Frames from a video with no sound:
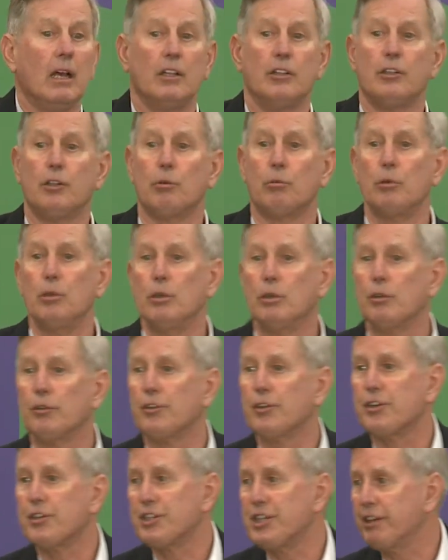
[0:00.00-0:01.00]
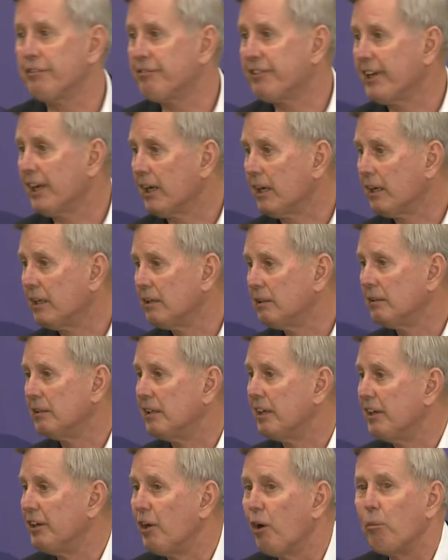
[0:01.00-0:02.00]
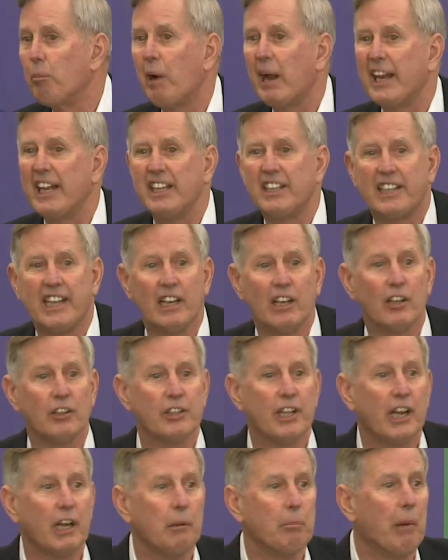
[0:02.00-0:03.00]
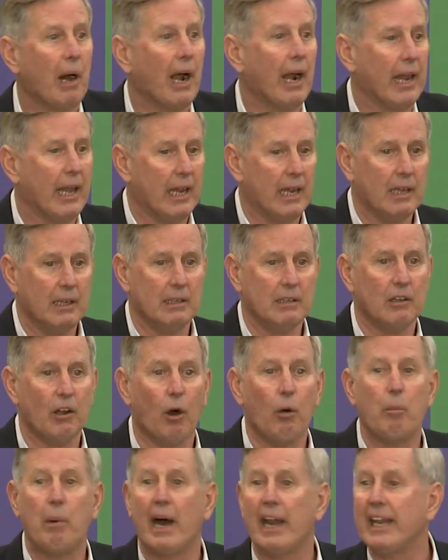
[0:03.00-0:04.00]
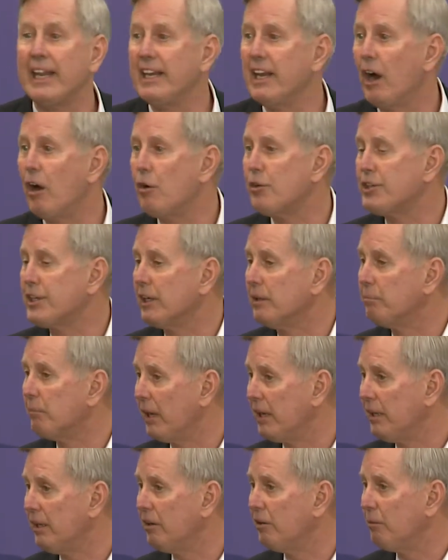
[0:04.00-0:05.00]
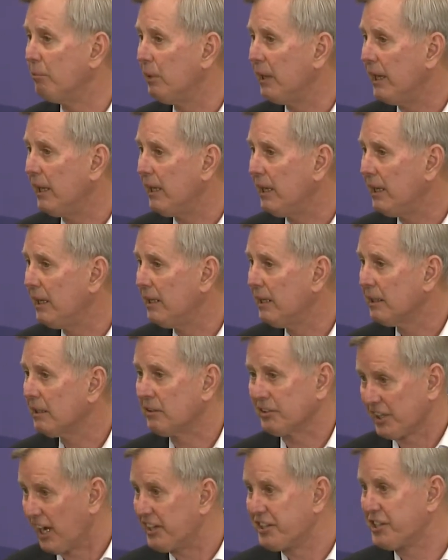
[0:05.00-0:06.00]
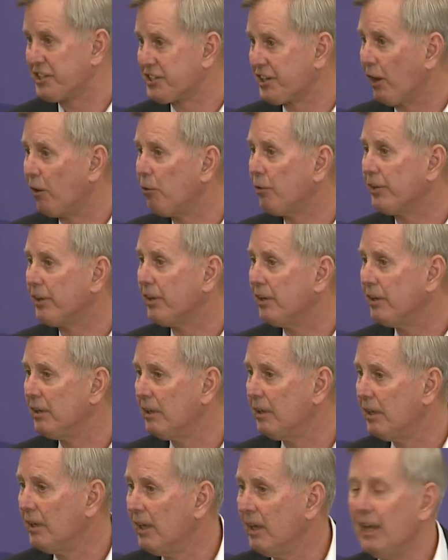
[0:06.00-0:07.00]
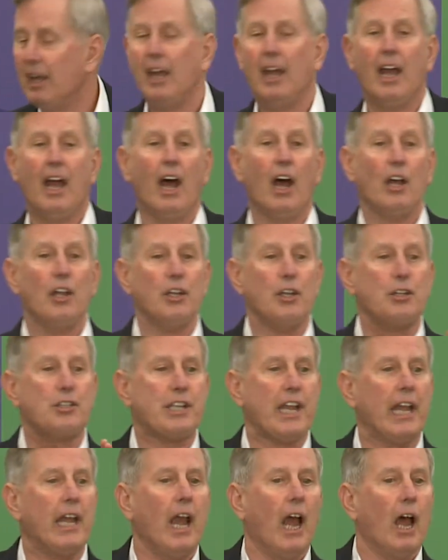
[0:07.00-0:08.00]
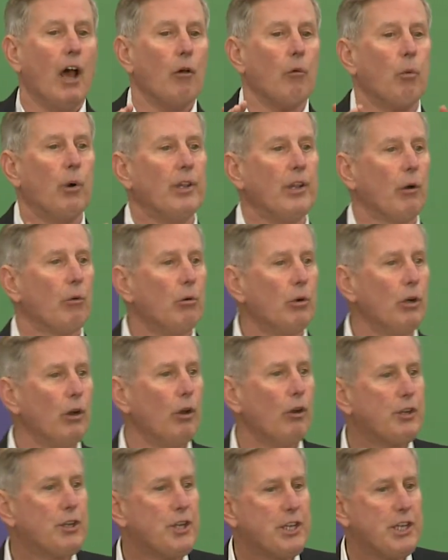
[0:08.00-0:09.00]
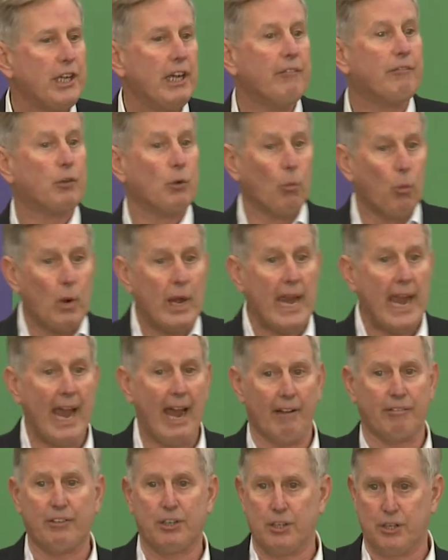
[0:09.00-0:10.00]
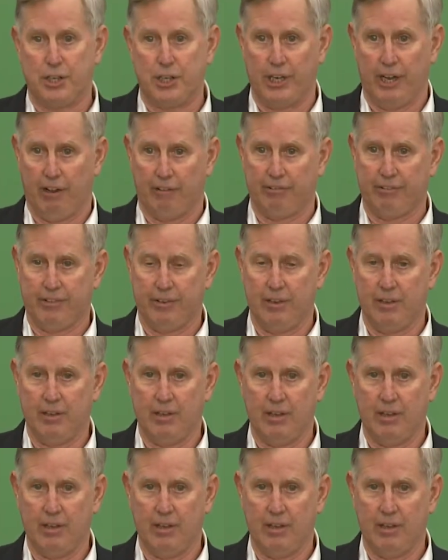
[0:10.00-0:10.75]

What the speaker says: the rules are shifting, and nobody tells anybody. Nobody knows it but you and me, because I just told you. You see, when the rules shift, we have to shift.